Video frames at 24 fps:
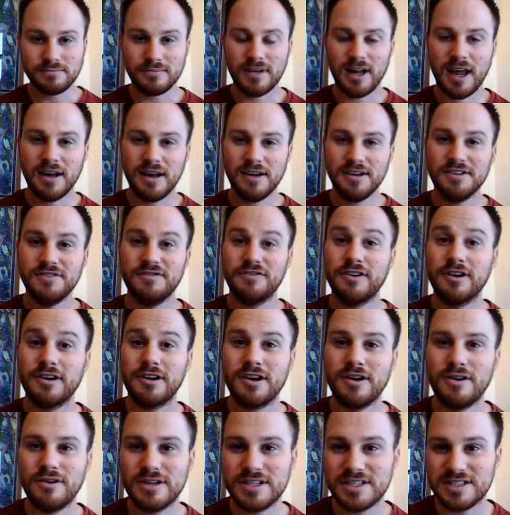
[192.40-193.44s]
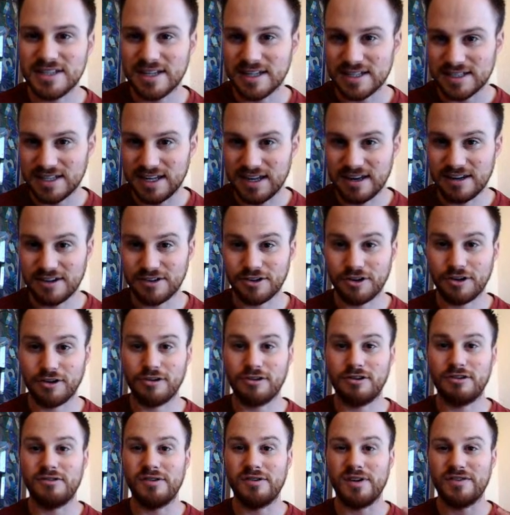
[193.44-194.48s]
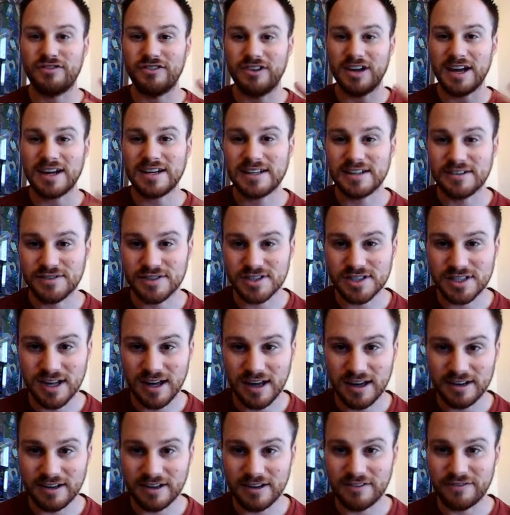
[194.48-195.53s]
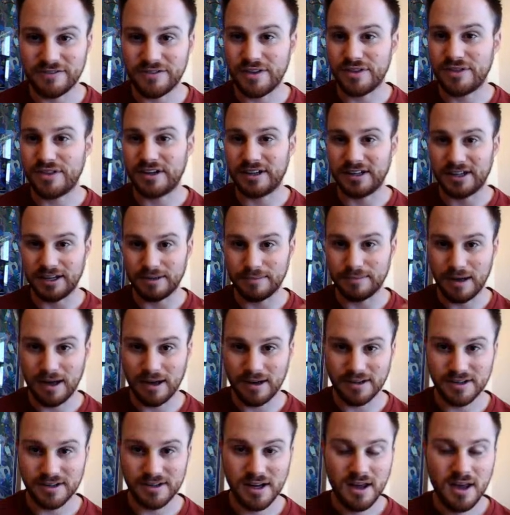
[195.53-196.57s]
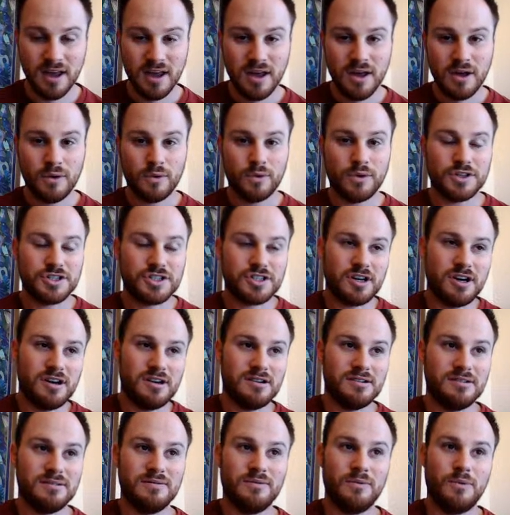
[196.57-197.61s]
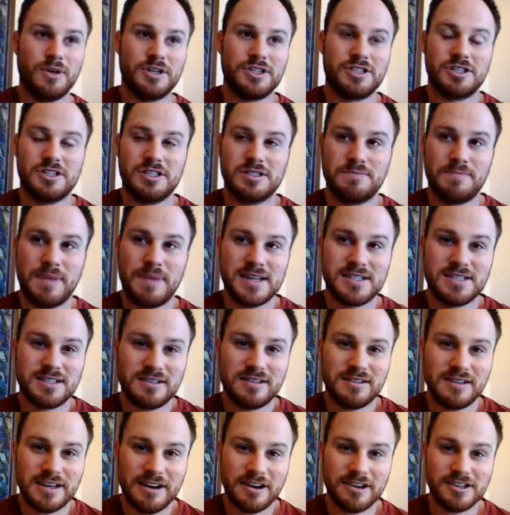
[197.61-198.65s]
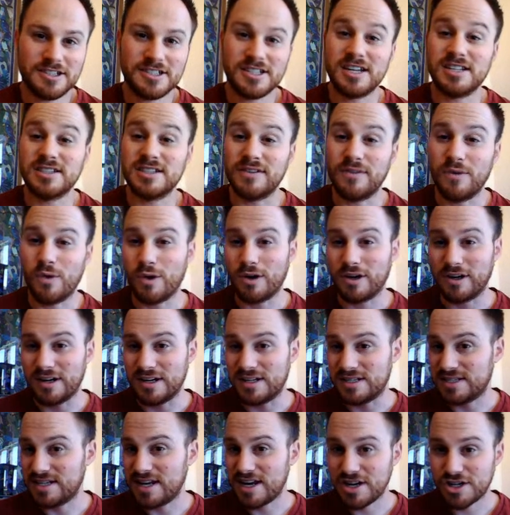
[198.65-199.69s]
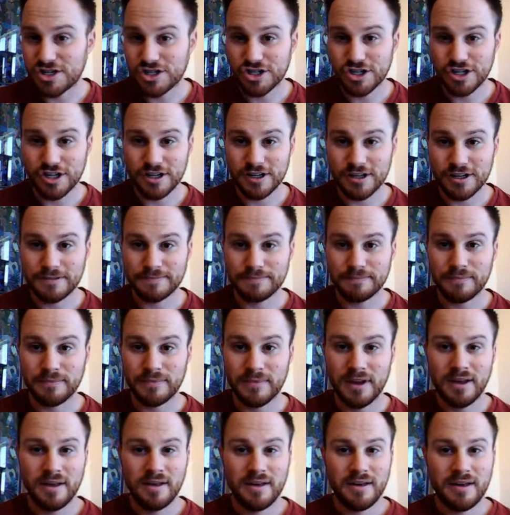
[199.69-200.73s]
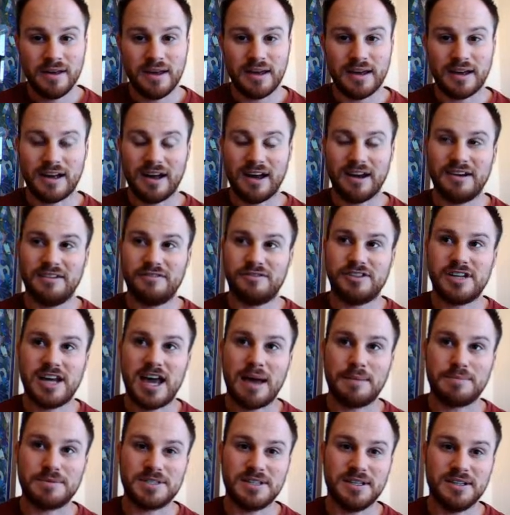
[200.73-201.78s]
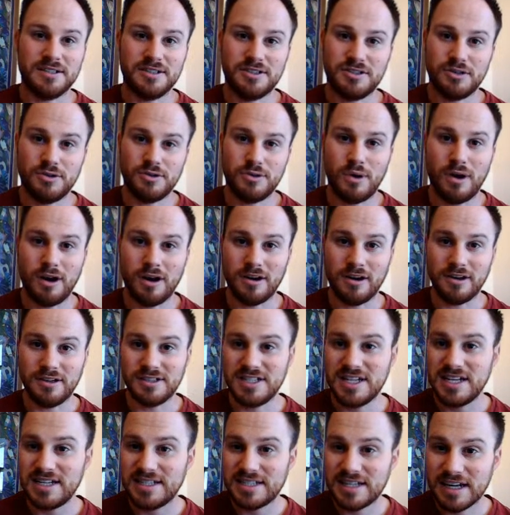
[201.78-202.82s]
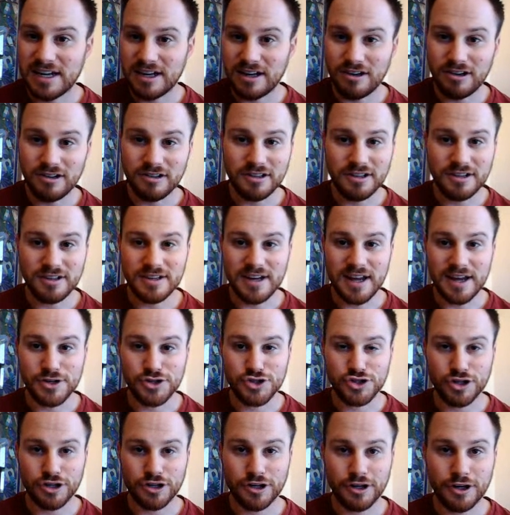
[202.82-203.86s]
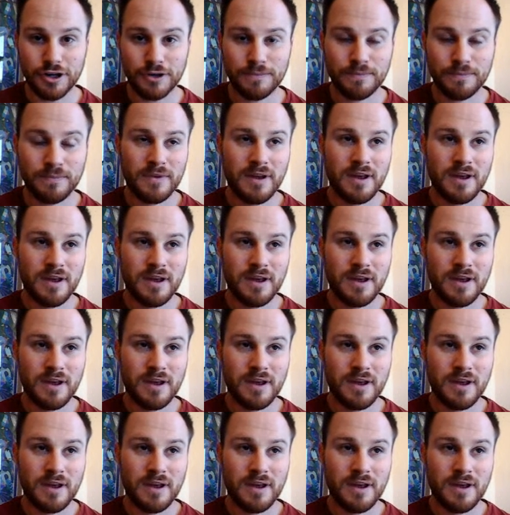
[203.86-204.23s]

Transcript: And Virgo is this internal reflective side of the thinking mind, which is basically our sense of organization. It kind of taps into our detailed nature